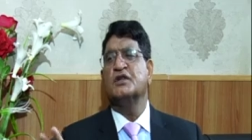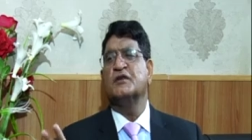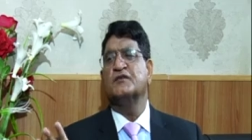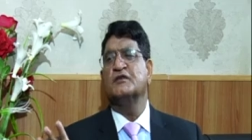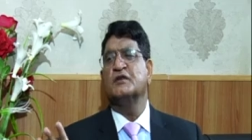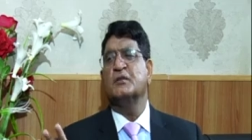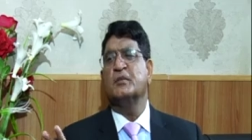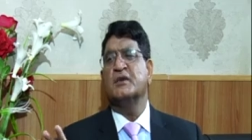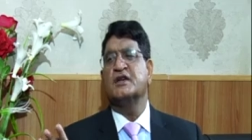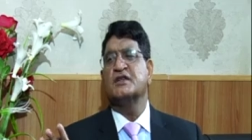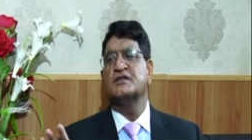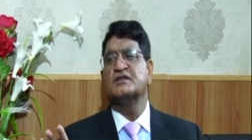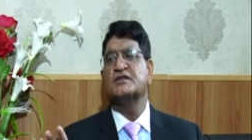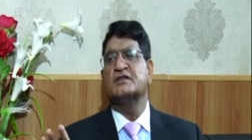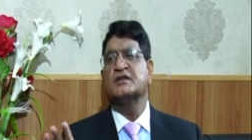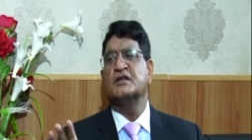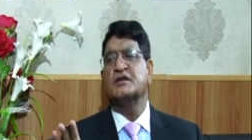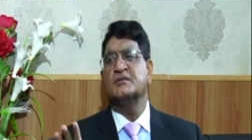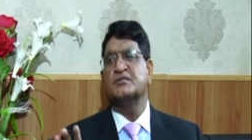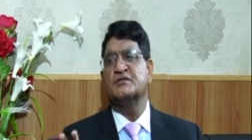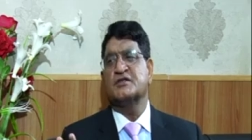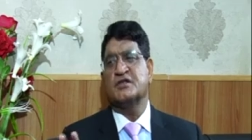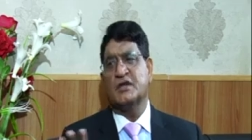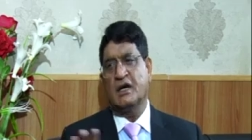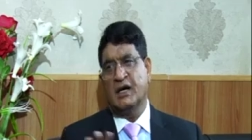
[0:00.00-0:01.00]
of the
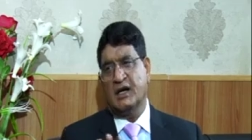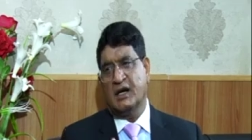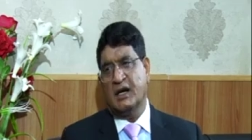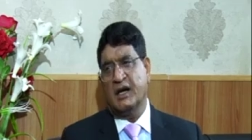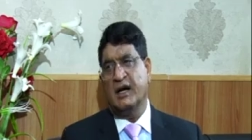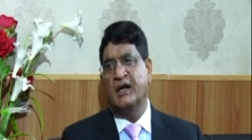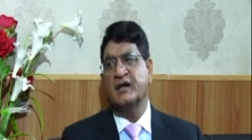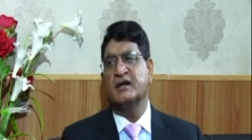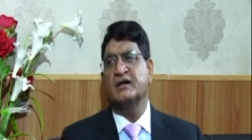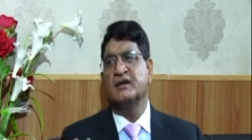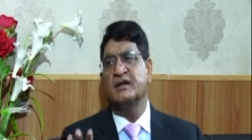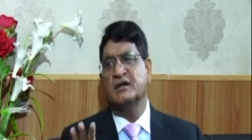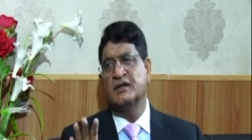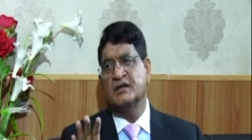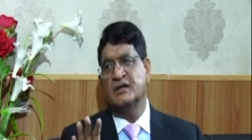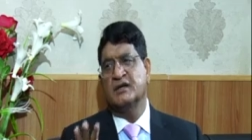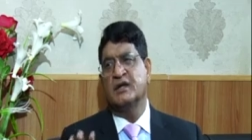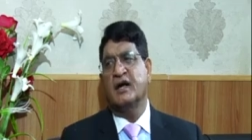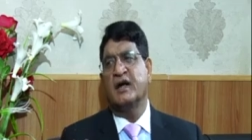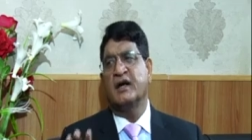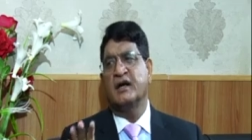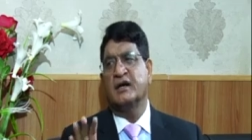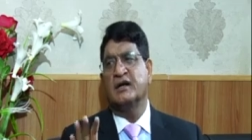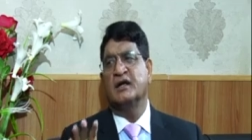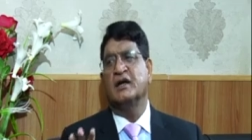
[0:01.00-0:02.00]
manuscripts are handwritten
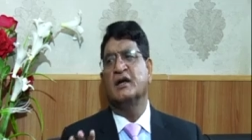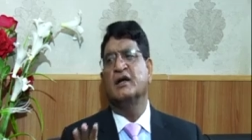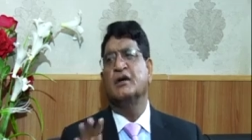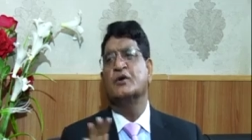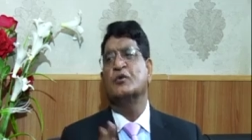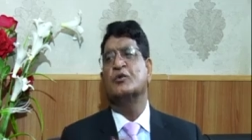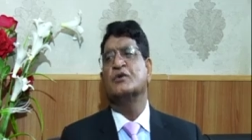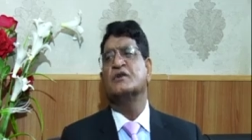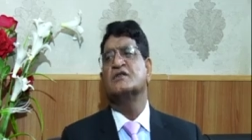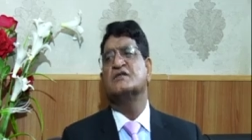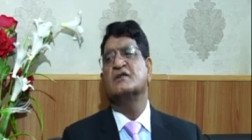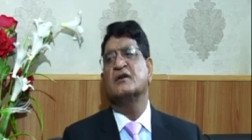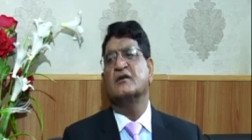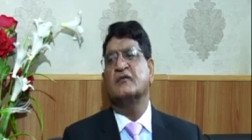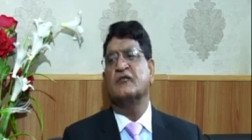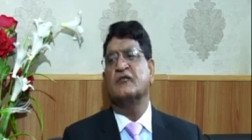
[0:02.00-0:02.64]
and in original